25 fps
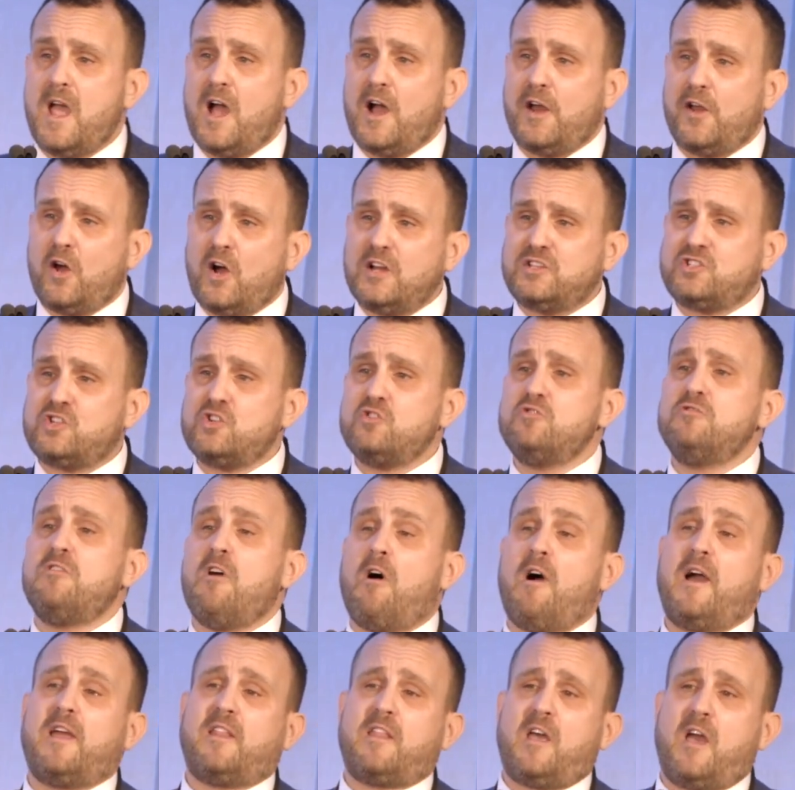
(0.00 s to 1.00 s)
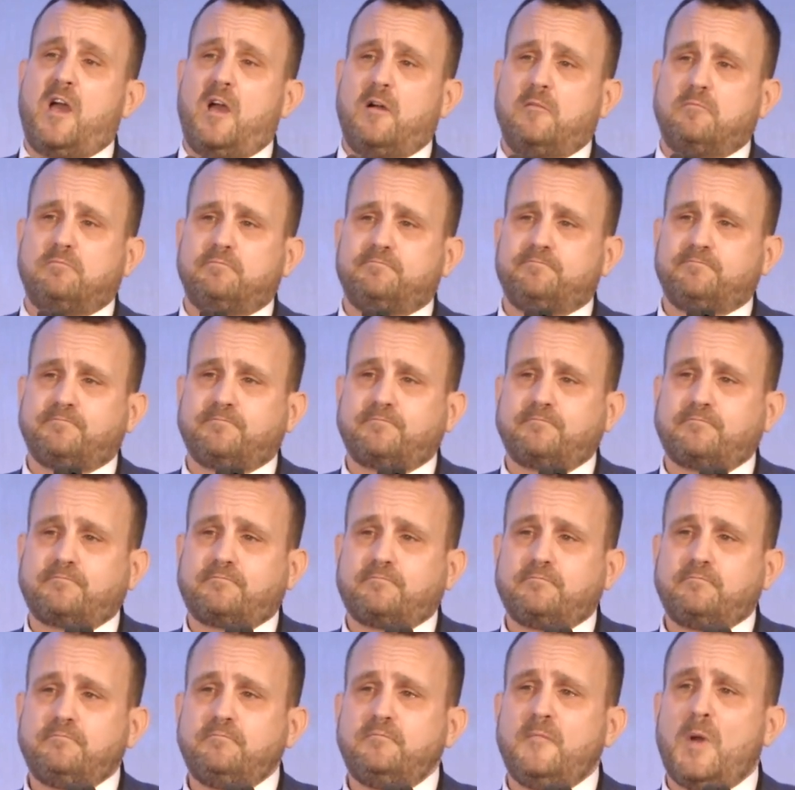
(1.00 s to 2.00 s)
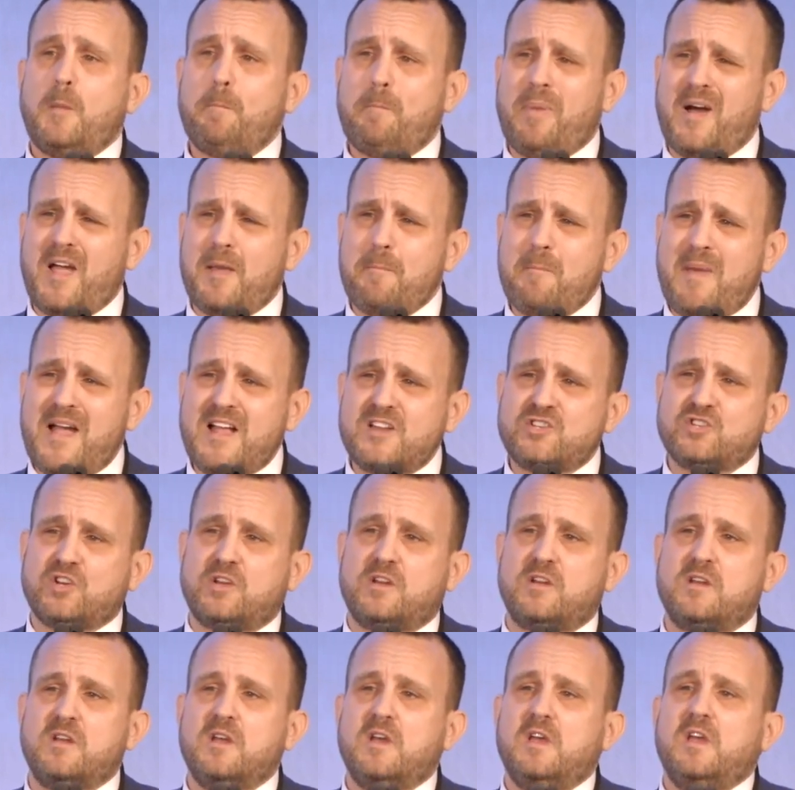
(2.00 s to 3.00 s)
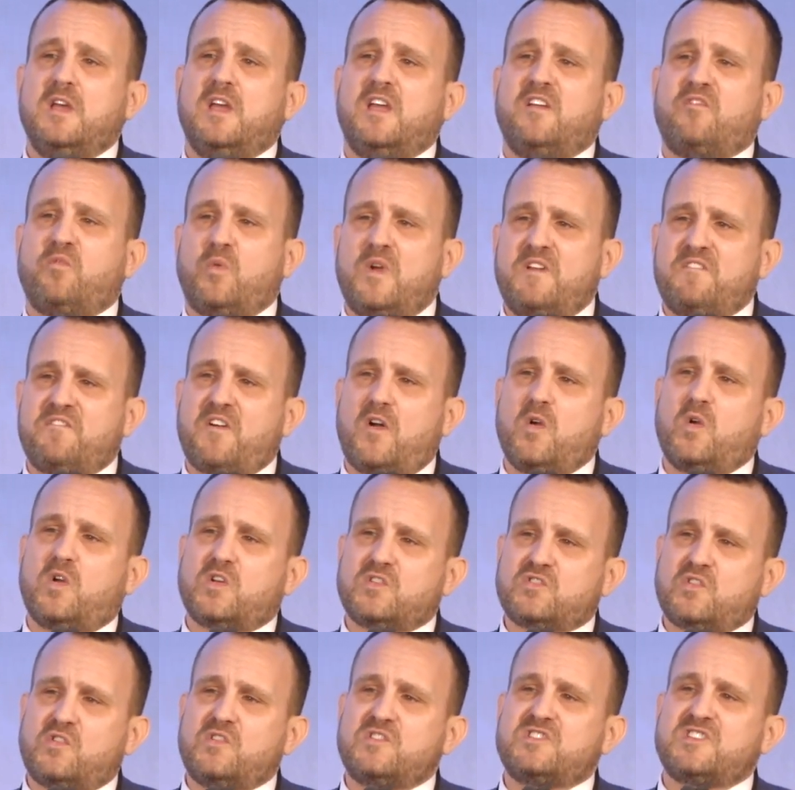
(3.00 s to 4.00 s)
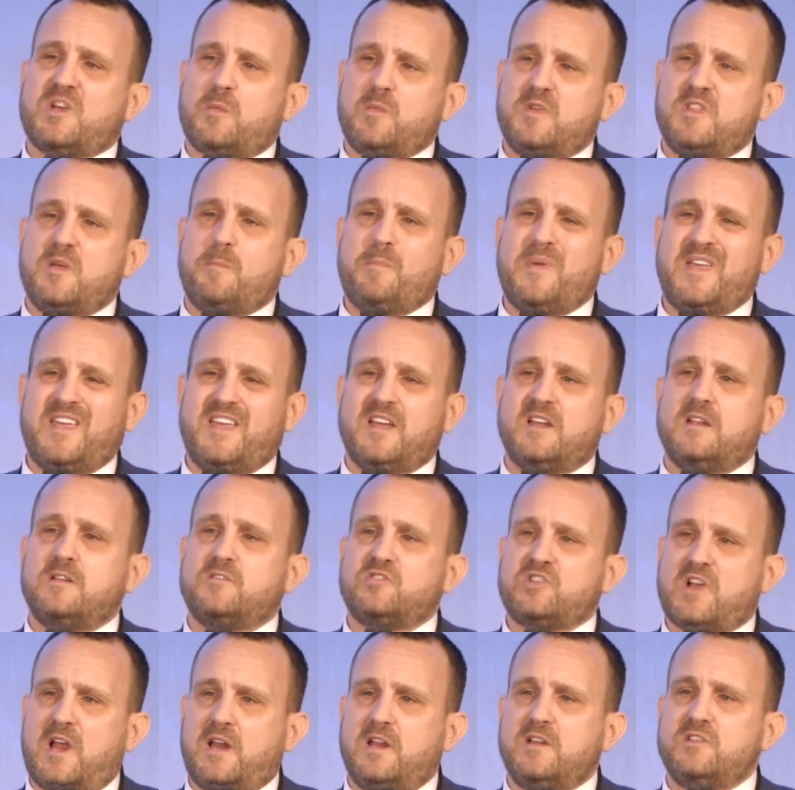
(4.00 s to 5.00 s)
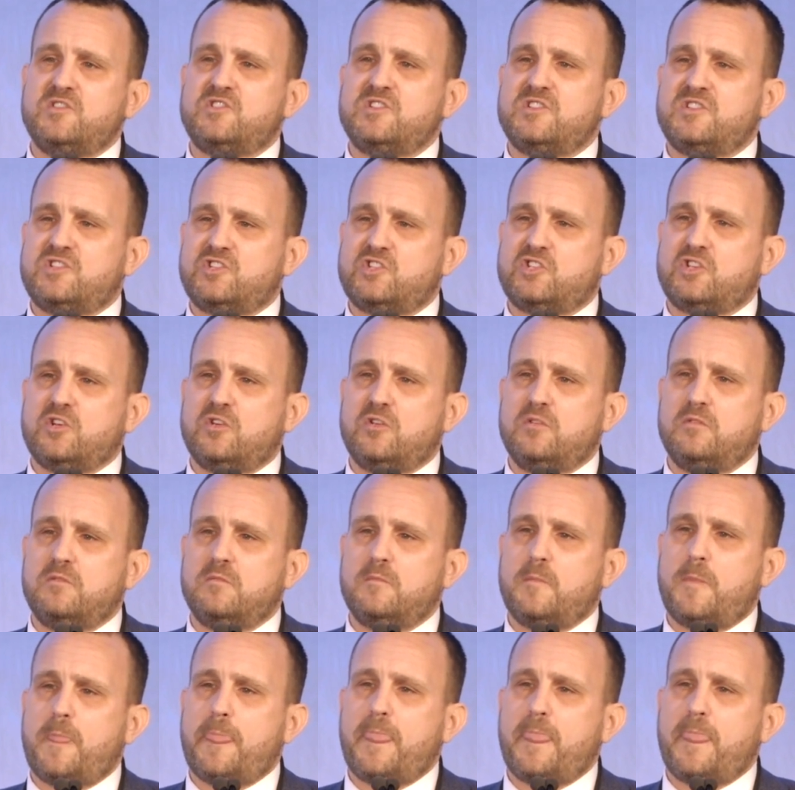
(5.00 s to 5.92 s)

And I do like that. But imagine if we focus on some of the bigger challenges too.